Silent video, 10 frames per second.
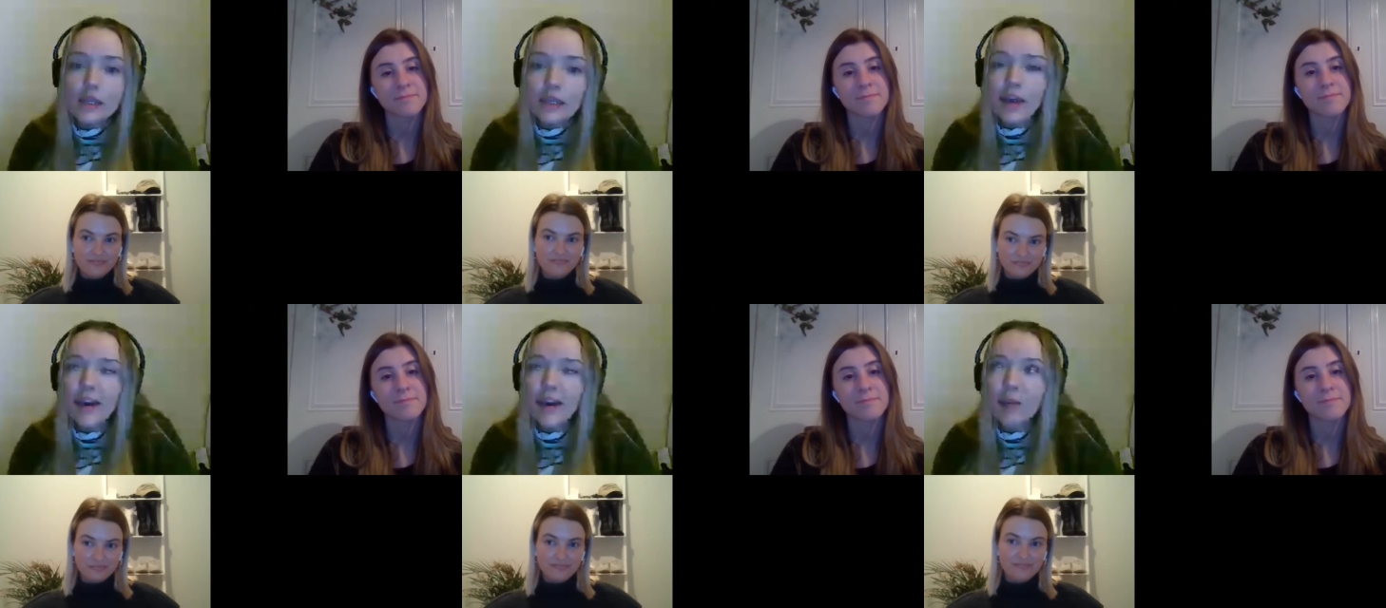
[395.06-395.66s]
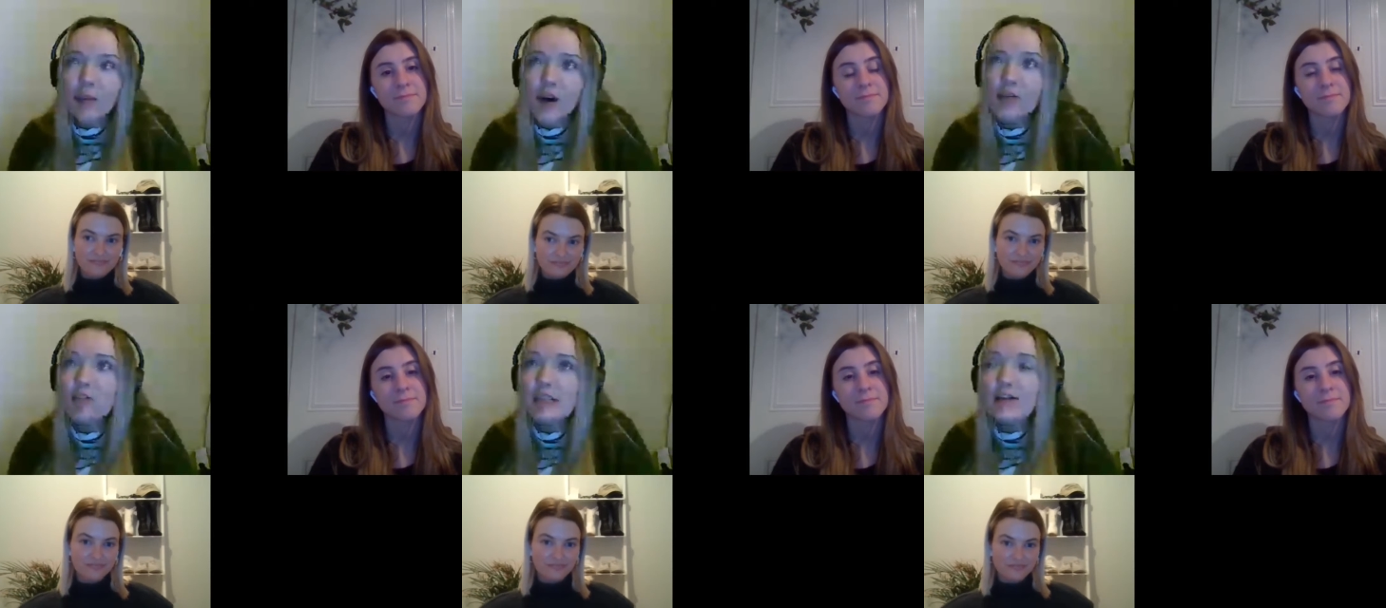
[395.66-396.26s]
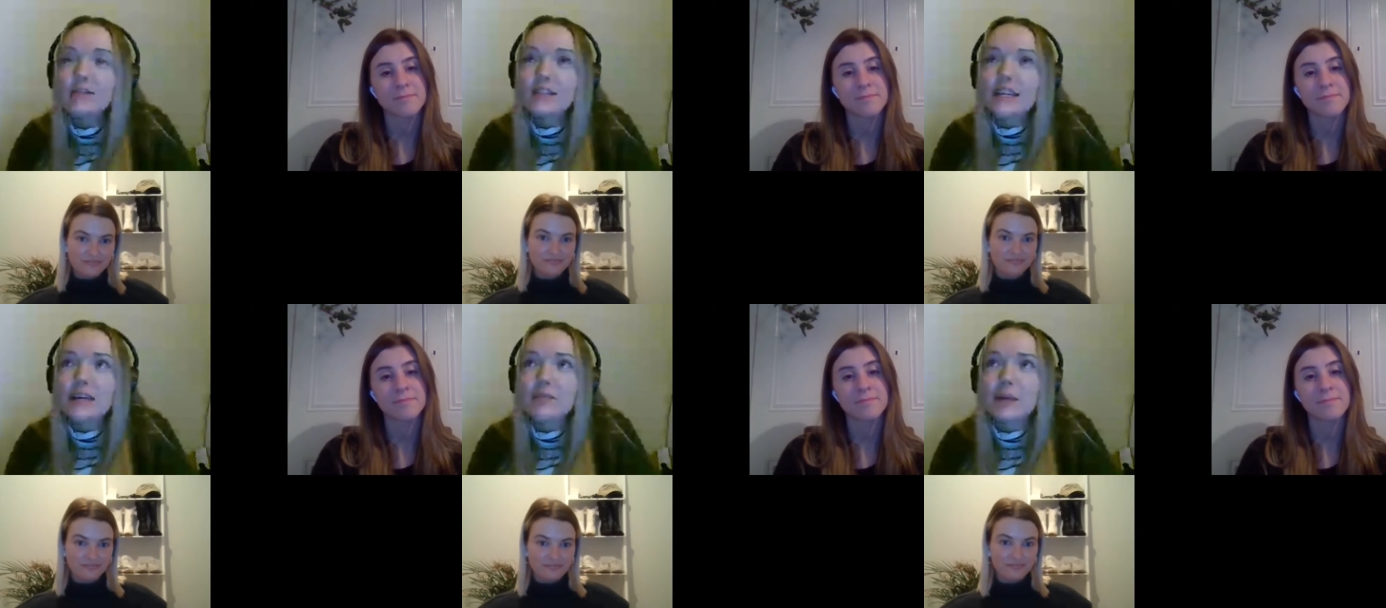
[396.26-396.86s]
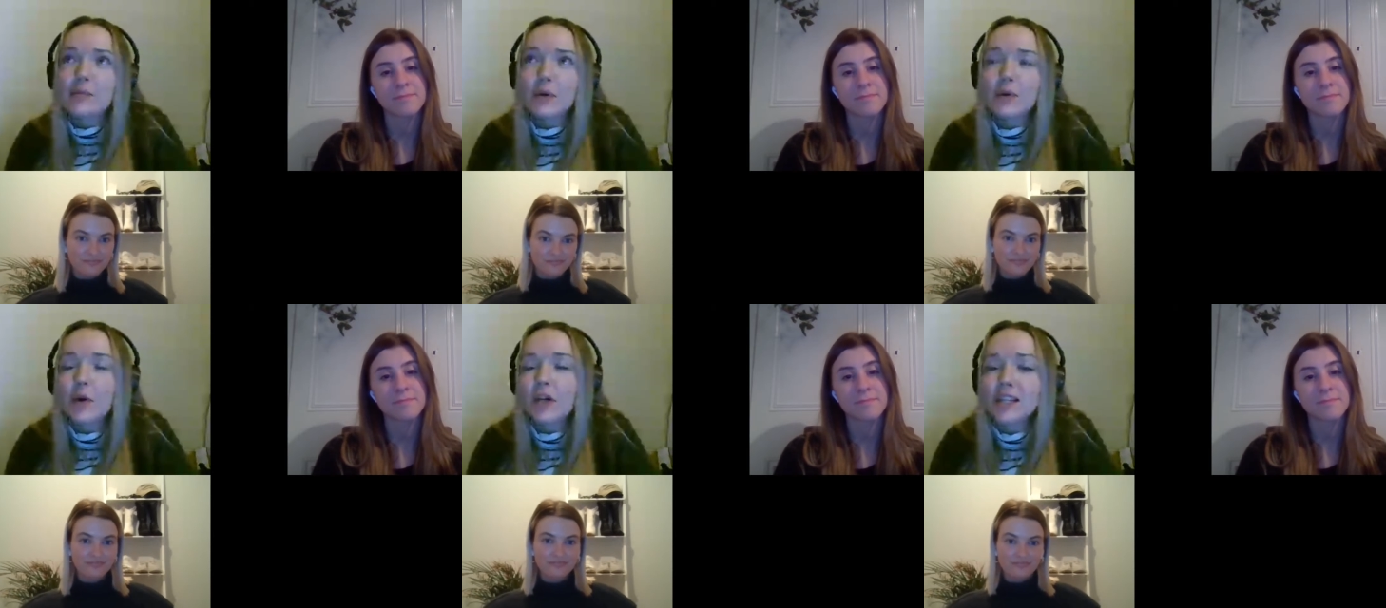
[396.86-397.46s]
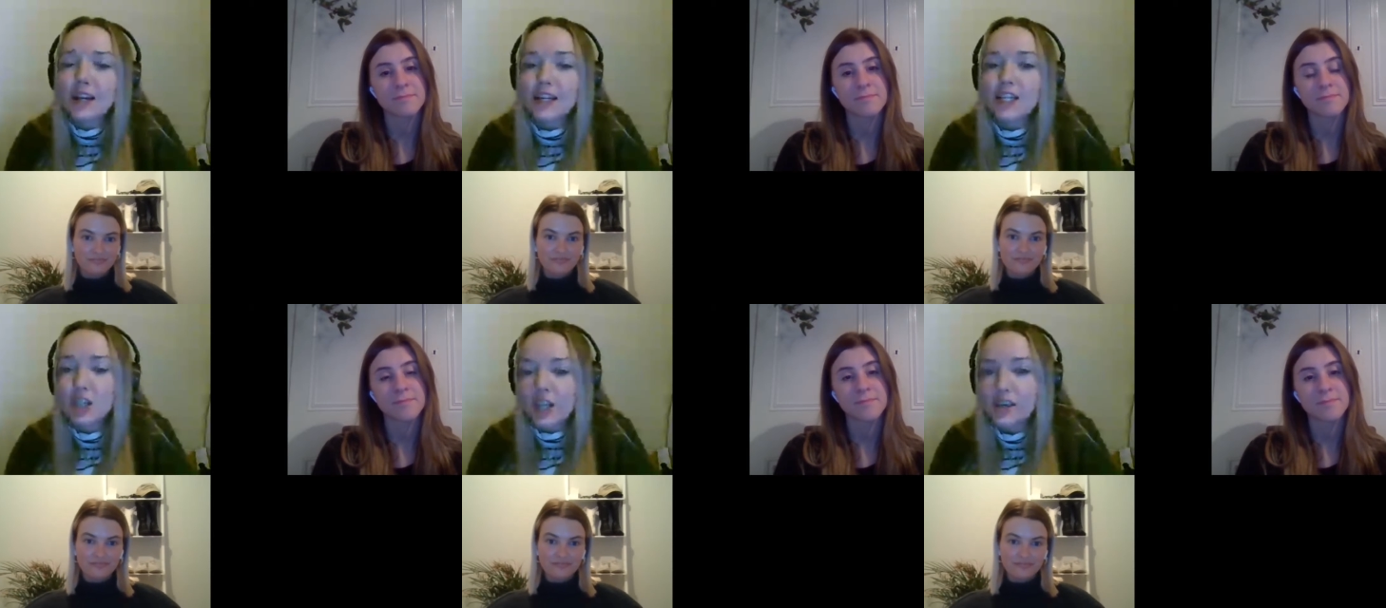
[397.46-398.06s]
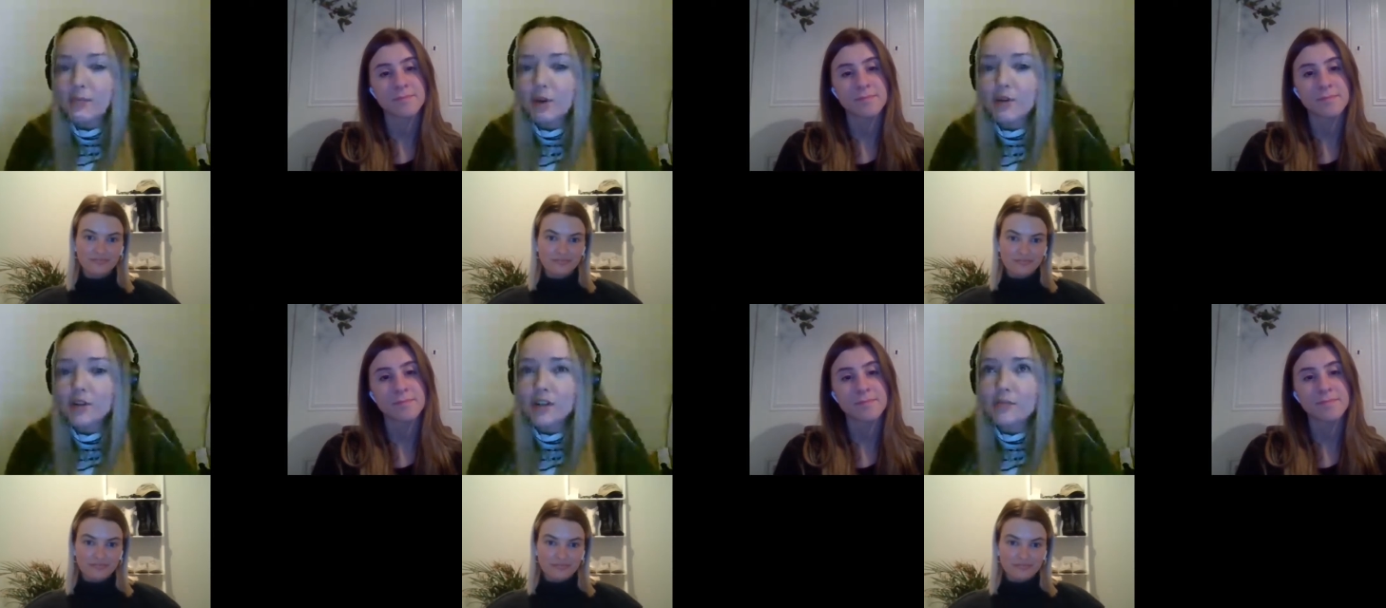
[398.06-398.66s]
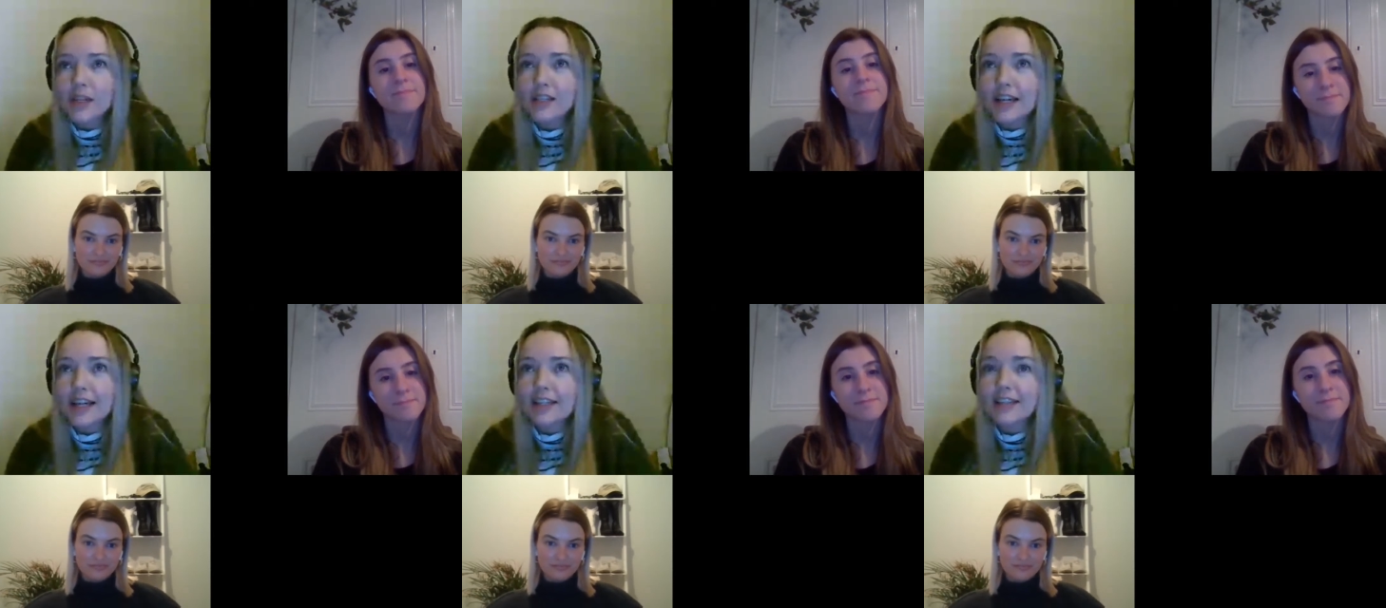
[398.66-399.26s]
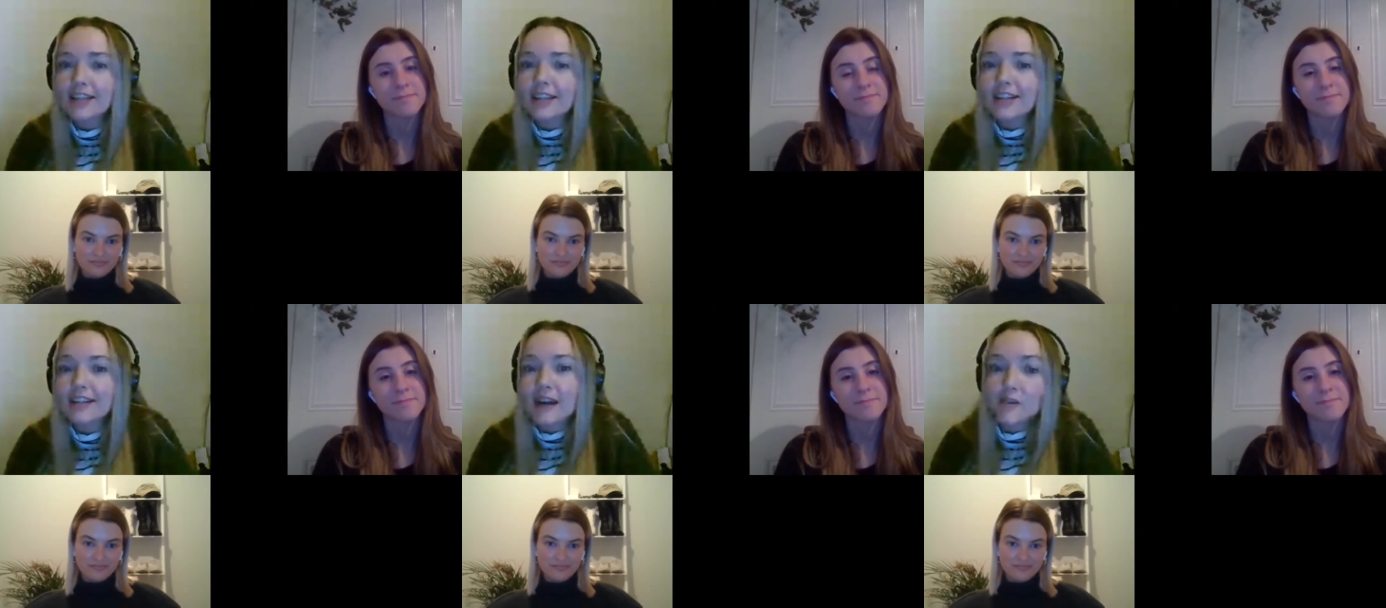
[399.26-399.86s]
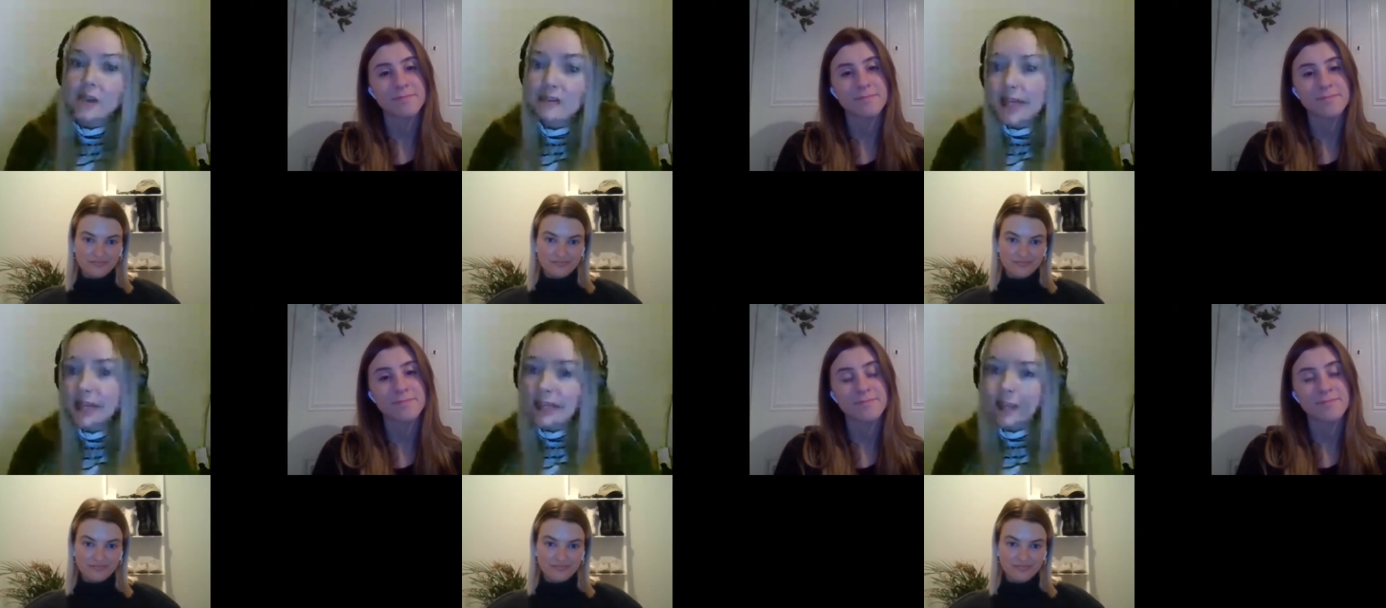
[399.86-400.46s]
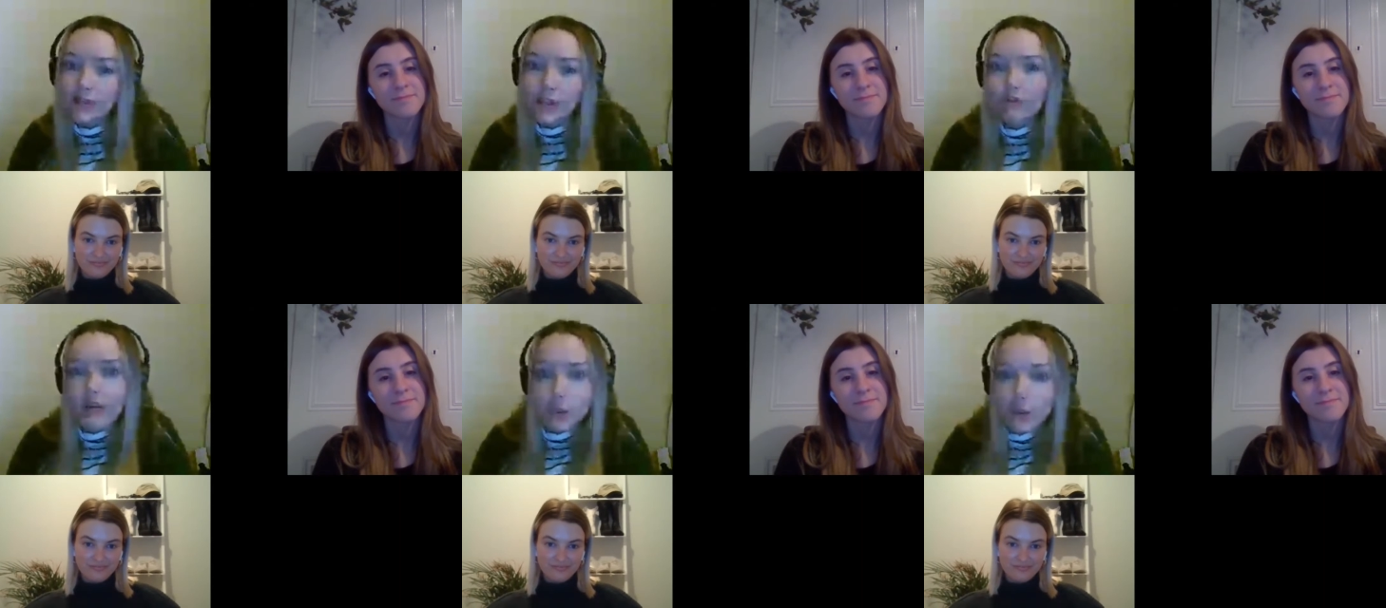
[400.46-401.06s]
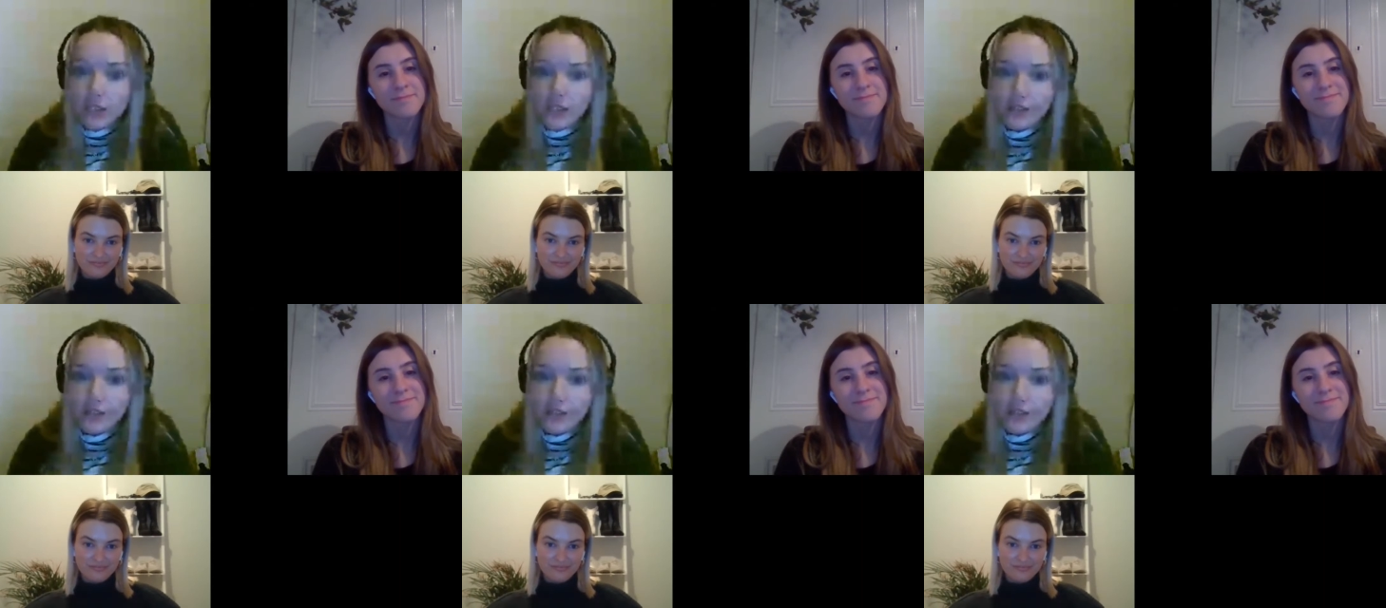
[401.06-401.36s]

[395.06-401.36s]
Speaker 1: Um, I really love seeing people who are quite tongue in cheek post Christmas, like now it's time to get the gift that you really wanted,